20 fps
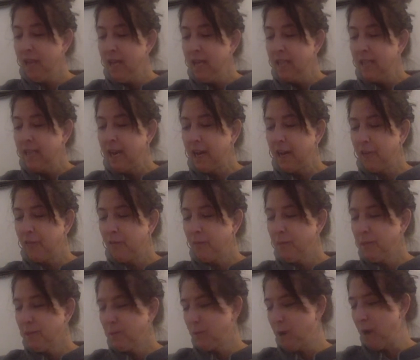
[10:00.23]
Tired from
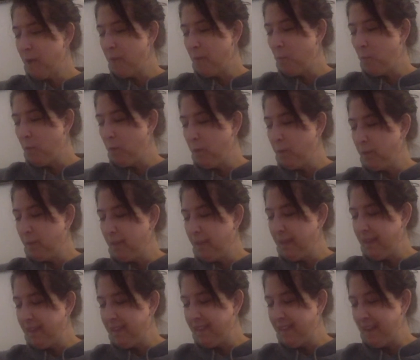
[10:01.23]
his romp, Wilbur
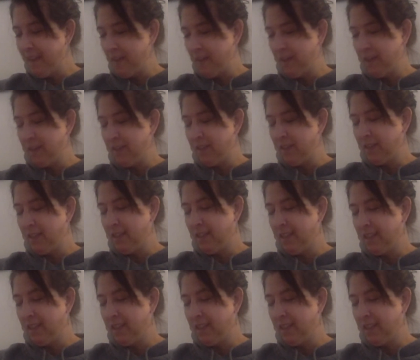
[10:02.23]
laid down into the clean